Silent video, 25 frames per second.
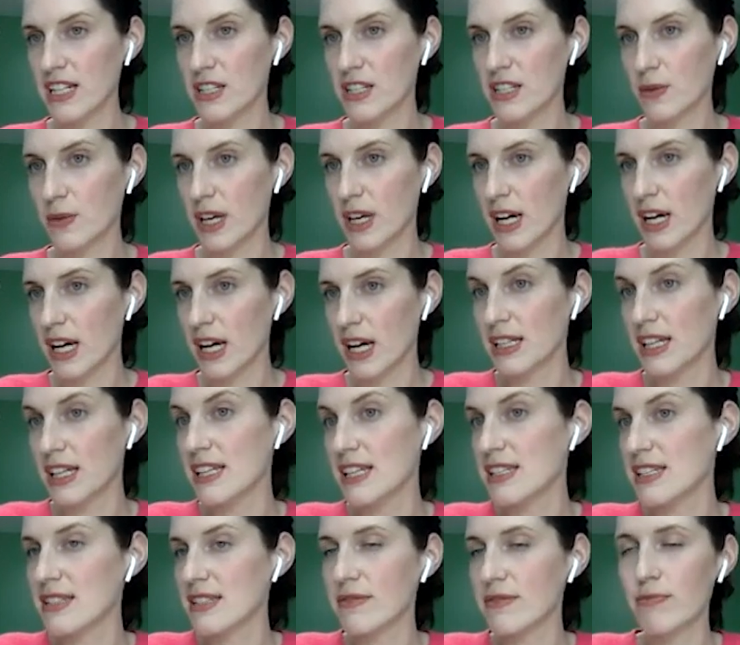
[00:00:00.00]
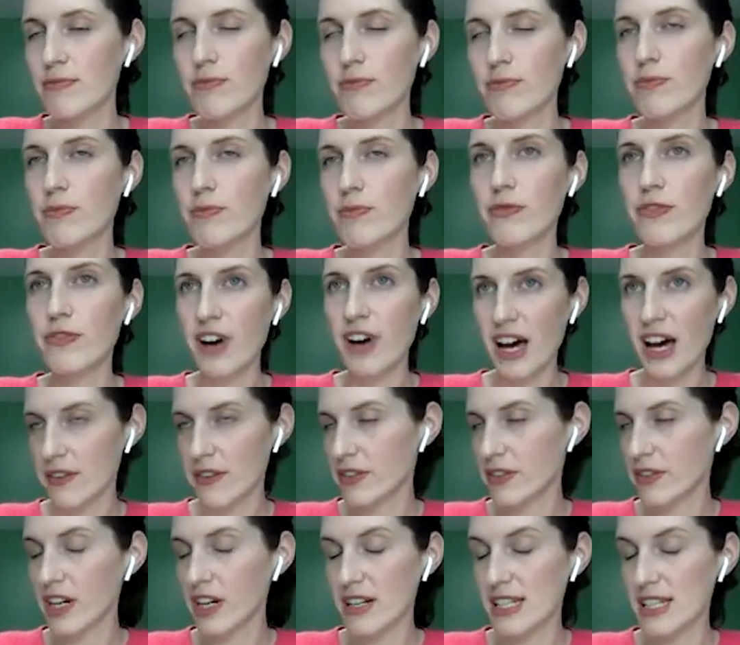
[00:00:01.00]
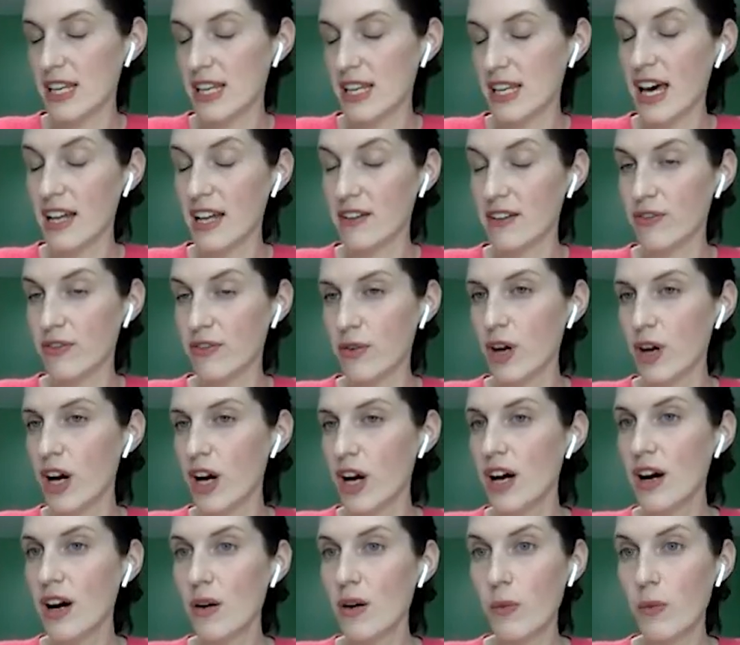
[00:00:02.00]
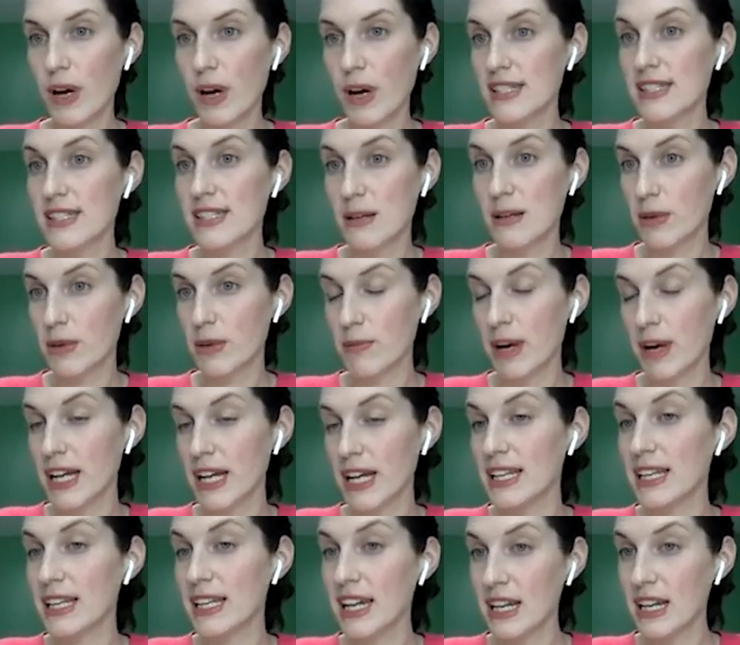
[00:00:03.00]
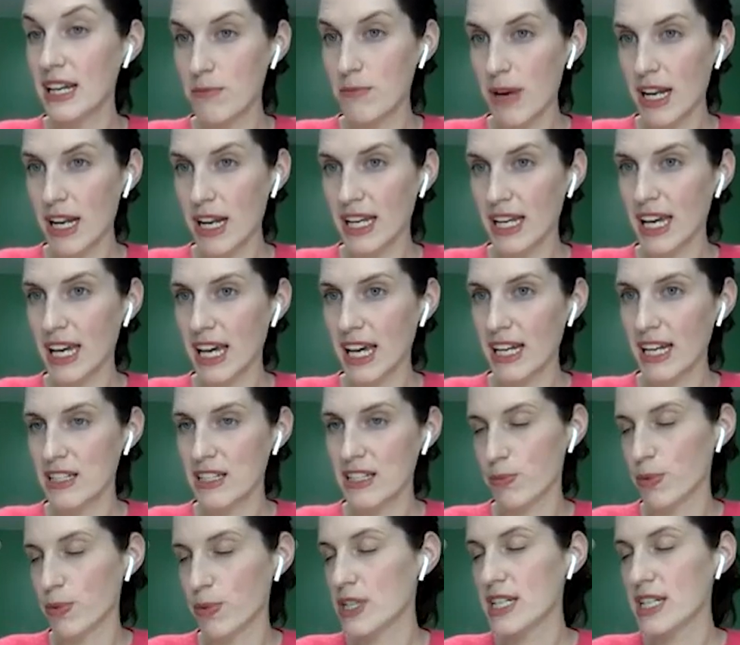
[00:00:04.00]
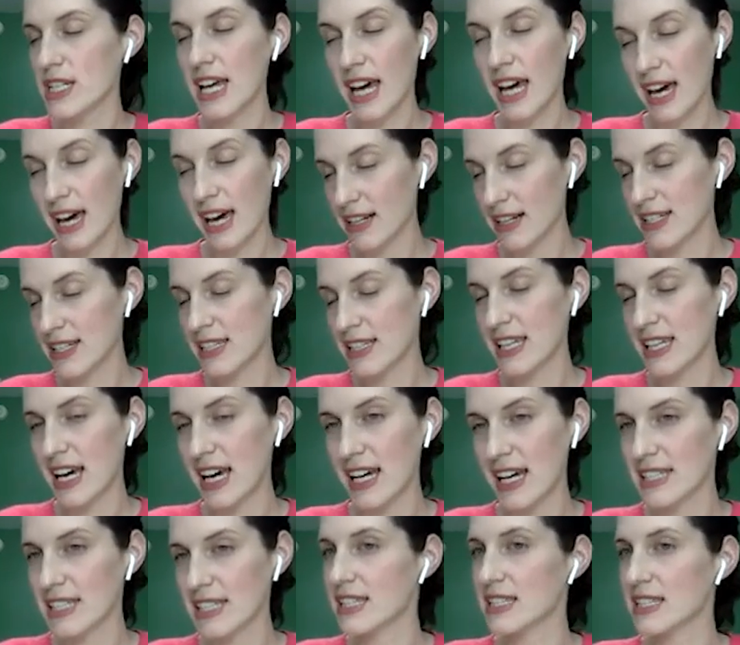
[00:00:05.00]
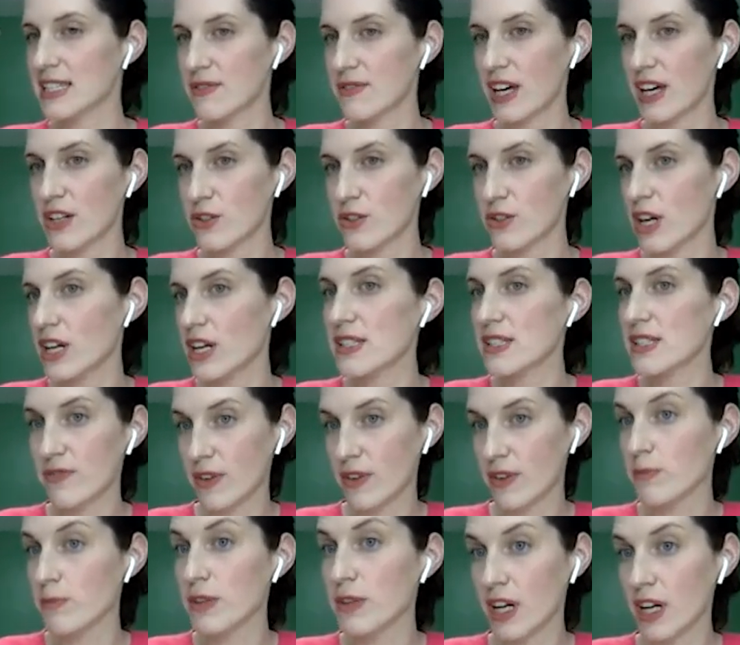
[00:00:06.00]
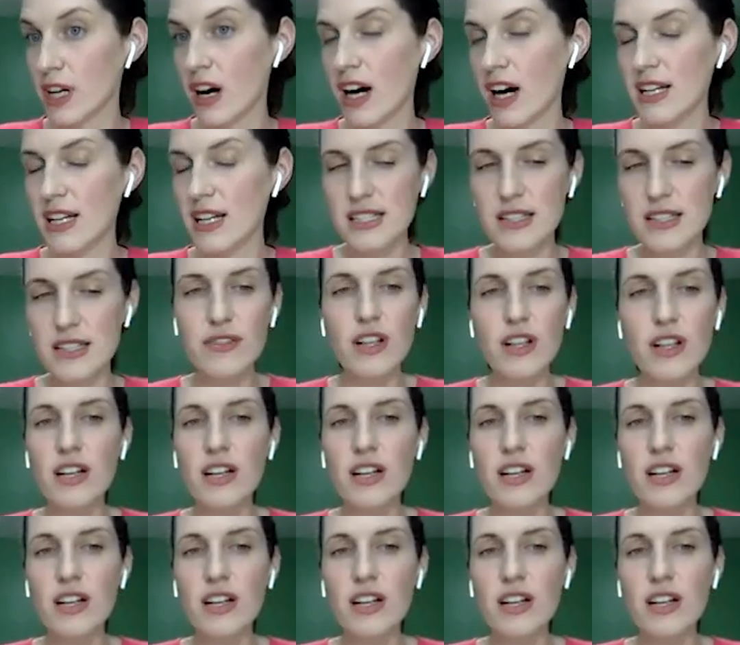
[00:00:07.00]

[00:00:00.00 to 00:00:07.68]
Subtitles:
into it at least 5 years ahead of when someone might need Medicaid to protect the assets of that trust from the cost of